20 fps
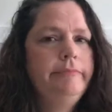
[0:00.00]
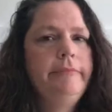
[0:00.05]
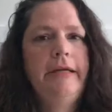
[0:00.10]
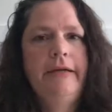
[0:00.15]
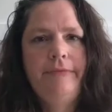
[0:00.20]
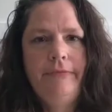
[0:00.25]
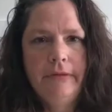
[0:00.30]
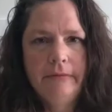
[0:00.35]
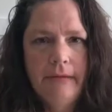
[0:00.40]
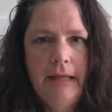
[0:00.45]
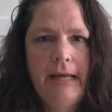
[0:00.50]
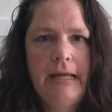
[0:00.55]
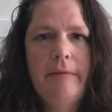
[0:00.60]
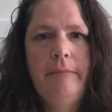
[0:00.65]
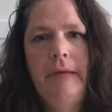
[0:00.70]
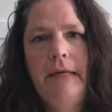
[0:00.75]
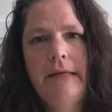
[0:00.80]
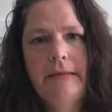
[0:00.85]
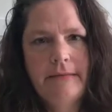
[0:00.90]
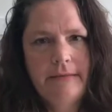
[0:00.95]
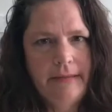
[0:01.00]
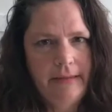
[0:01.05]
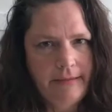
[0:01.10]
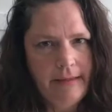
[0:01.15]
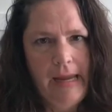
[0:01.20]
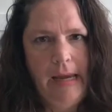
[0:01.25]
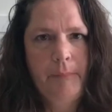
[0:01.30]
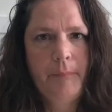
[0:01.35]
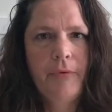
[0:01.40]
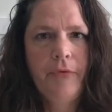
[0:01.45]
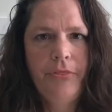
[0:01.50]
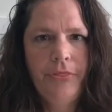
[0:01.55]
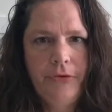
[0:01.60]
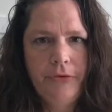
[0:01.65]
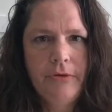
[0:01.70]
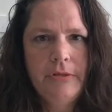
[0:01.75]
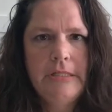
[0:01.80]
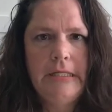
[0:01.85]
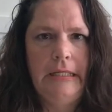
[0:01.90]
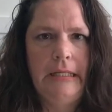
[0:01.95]
If you're like me, it's like April
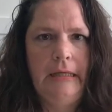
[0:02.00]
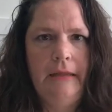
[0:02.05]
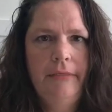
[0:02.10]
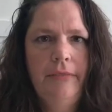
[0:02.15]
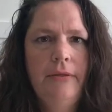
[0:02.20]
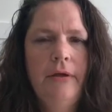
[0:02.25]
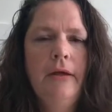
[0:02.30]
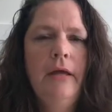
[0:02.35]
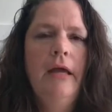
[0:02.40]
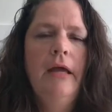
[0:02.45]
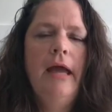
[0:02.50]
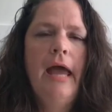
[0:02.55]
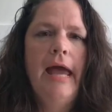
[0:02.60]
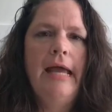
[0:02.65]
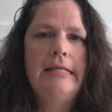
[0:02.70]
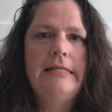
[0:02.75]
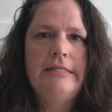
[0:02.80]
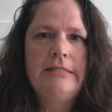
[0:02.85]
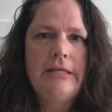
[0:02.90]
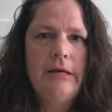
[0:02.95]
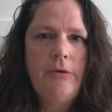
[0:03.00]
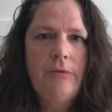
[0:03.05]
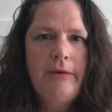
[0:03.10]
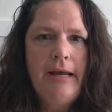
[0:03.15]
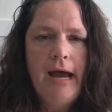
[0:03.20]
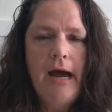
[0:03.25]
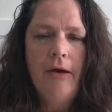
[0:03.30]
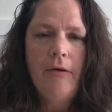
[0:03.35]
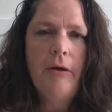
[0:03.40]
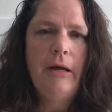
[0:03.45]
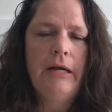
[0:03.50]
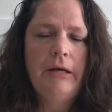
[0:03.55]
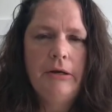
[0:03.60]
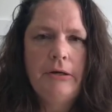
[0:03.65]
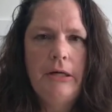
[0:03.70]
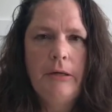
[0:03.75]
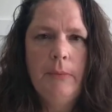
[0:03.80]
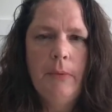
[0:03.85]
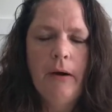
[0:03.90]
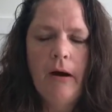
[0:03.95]
13th. And so now here
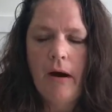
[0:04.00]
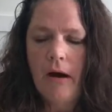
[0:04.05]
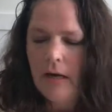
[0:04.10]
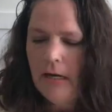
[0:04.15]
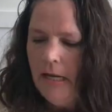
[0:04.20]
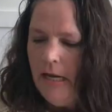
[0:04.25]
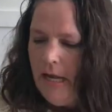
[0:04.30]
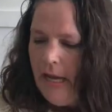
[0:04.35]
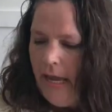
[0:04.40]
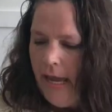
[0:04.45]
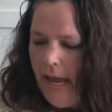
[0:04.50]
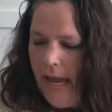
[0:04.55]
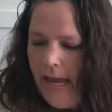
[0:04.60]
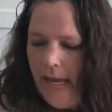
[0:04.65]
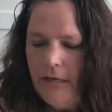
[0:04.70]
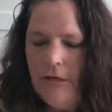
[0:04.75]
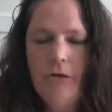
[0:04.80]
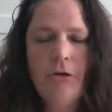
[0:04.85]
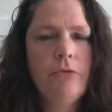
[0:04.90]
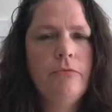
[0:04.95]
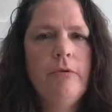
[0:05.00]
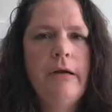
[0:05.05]
you are, and you're